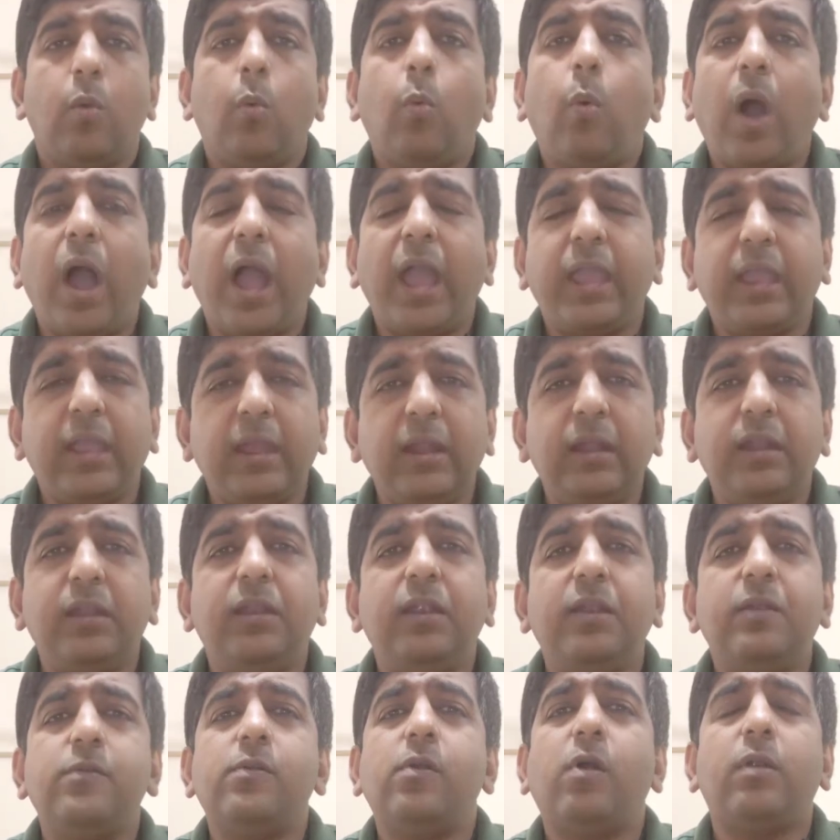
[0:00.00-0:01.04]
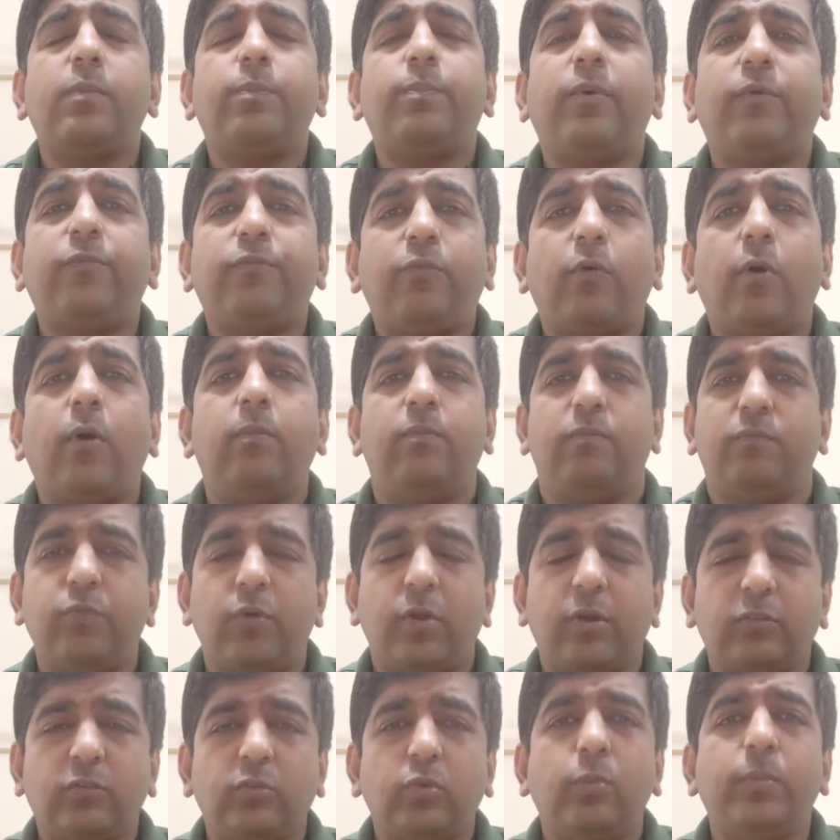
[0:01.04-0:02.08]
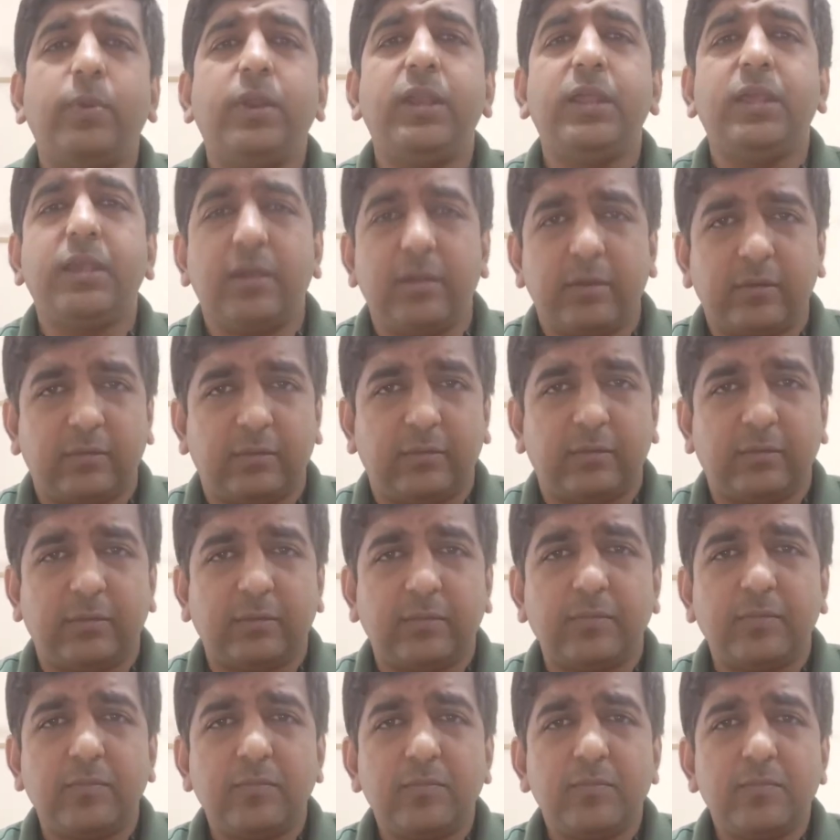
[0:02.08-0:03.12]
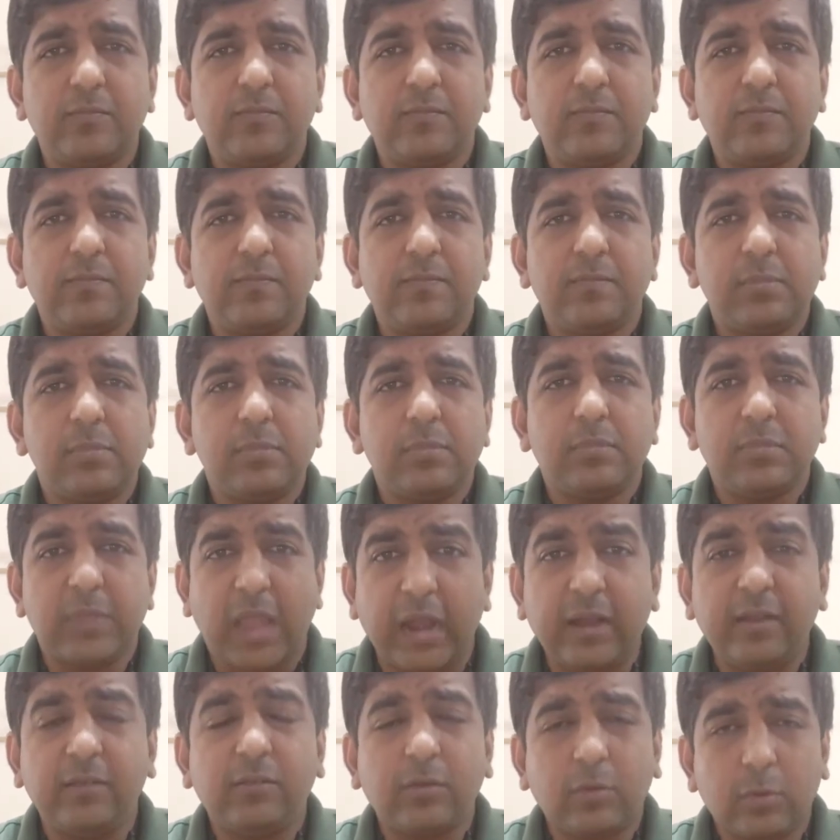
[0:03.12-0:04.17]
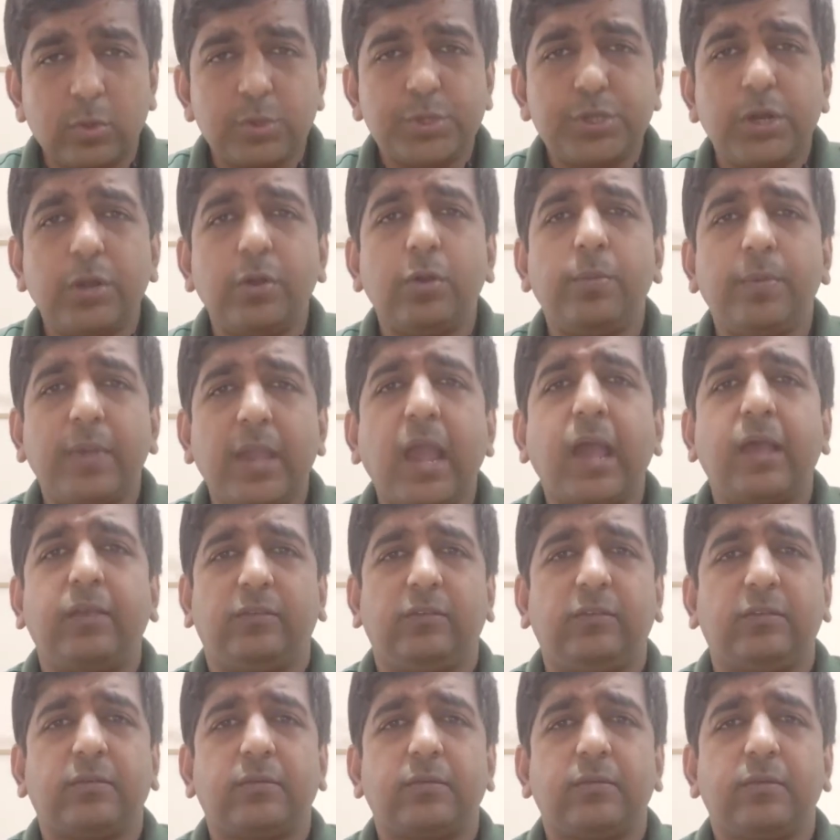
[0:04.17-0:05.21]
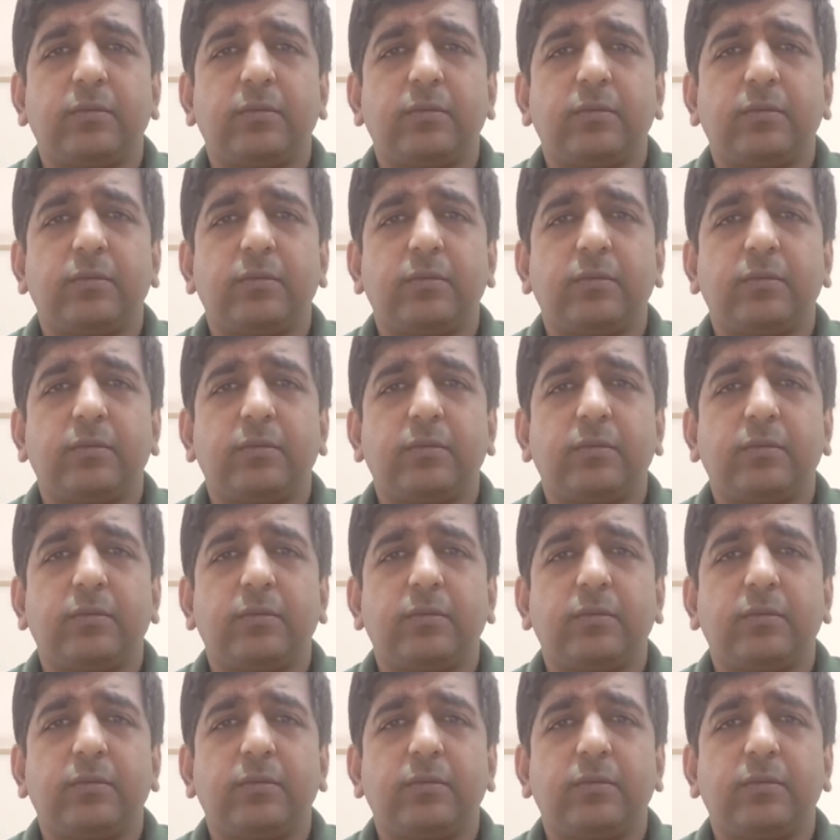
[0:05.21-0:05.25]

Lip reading: Why it did not perform for so many years? That is a question to be asked.